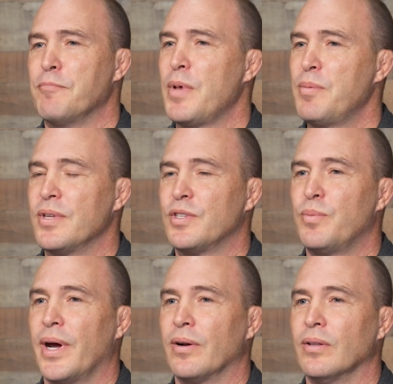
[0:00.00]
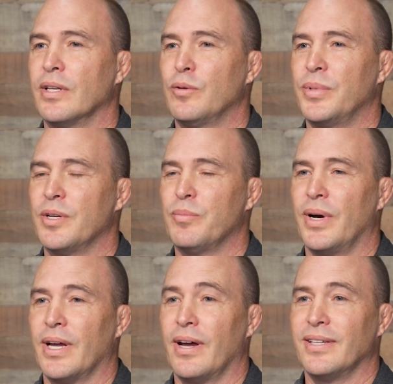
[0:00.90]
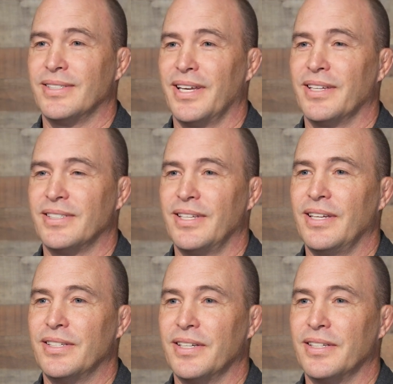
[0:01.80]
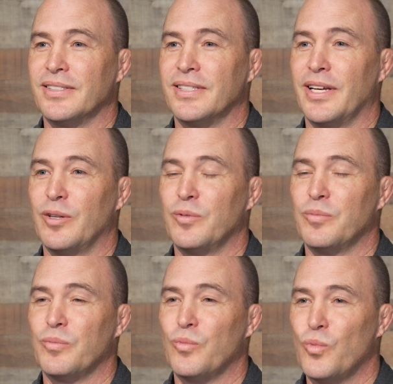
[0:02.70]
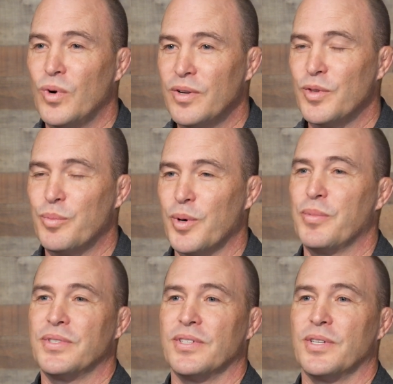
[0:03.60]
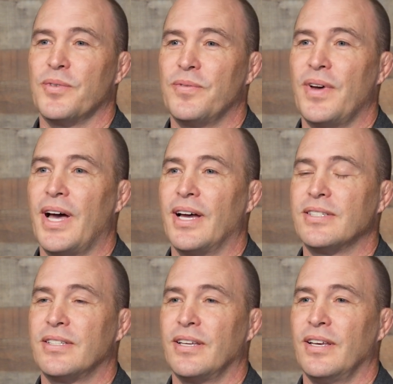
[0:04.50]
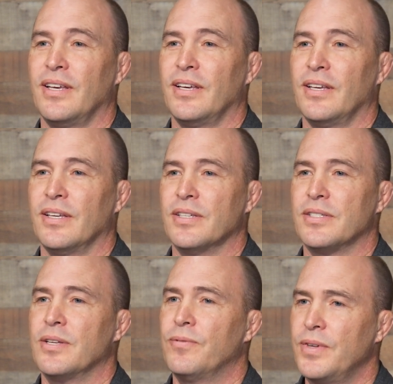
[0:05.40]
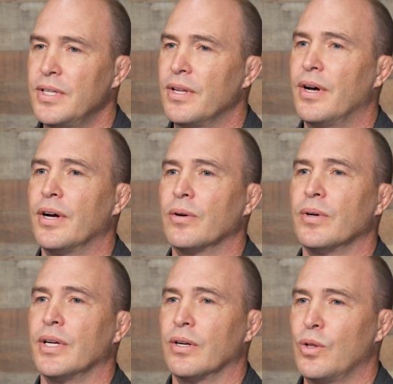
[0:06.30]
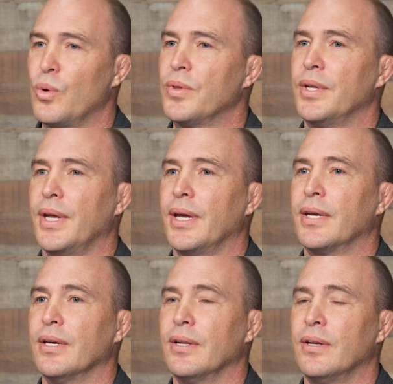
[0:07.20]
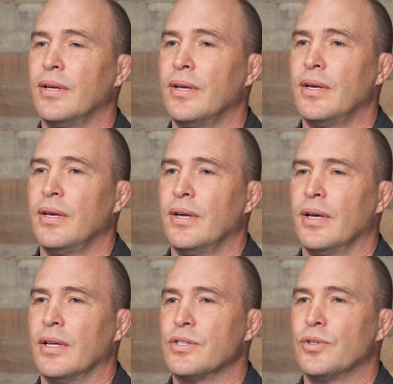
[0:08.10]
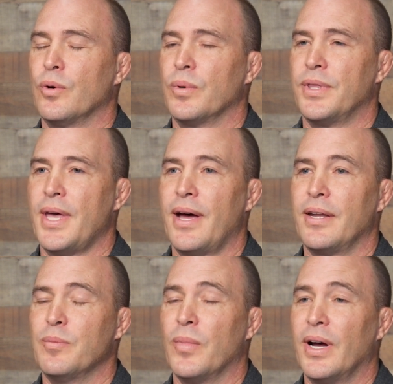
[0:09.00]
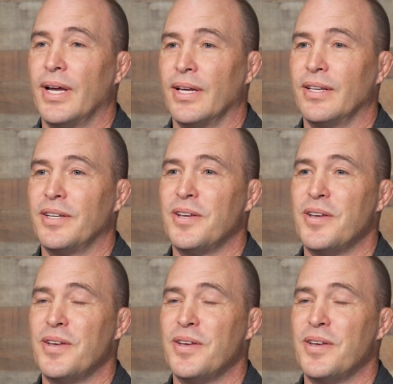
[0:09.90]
Maybe inspired a little bit by Isaiah's teachings that one of the purposes of a fast is to feed the hungry and clothe the naked. And so with that in mind,